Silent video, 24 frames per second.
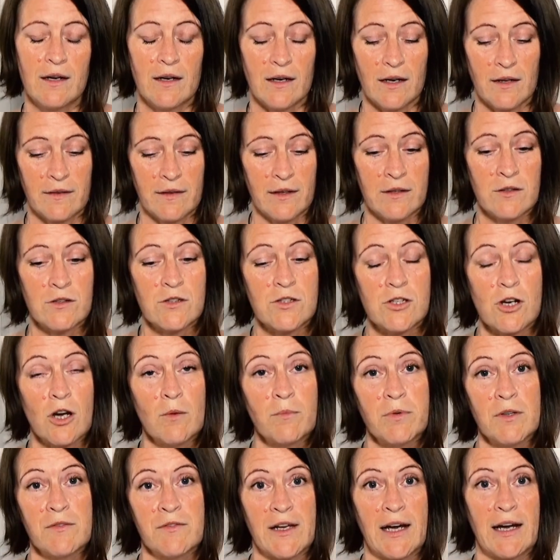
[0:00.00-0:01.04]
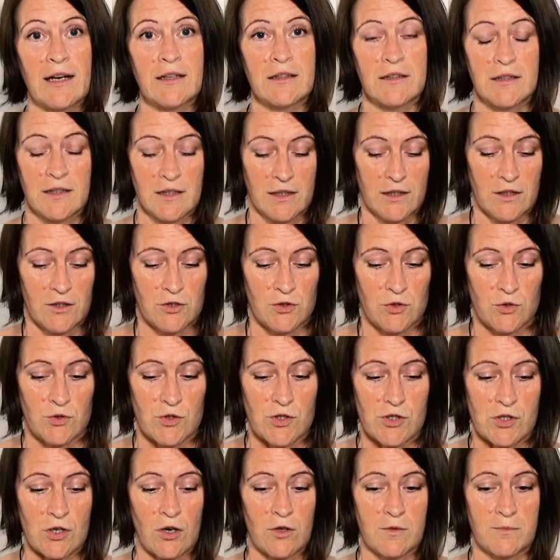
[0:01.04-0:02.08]
and then on top of that, you
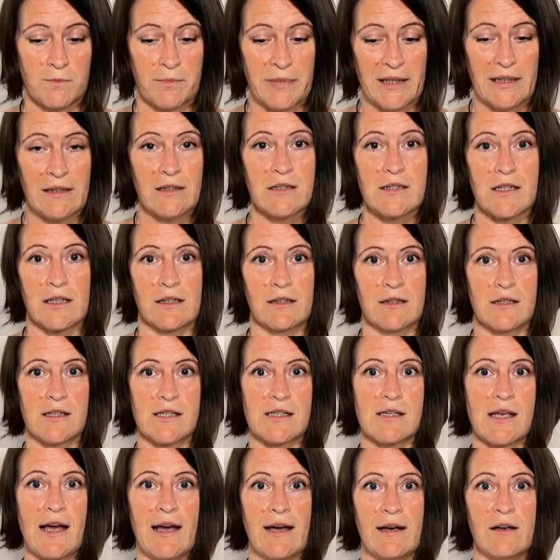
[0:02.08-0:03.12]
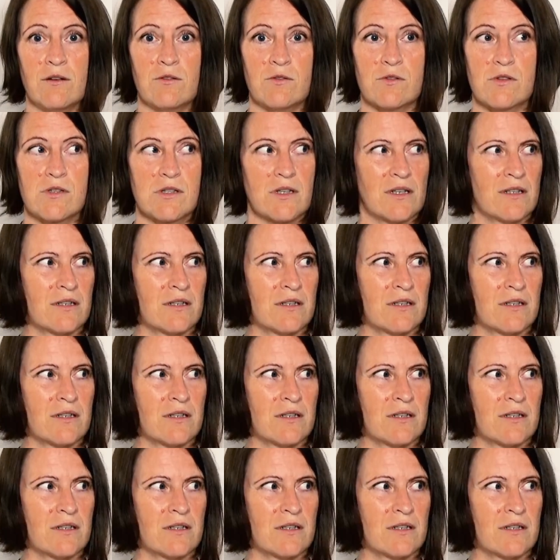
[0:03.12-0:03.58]
start building this house.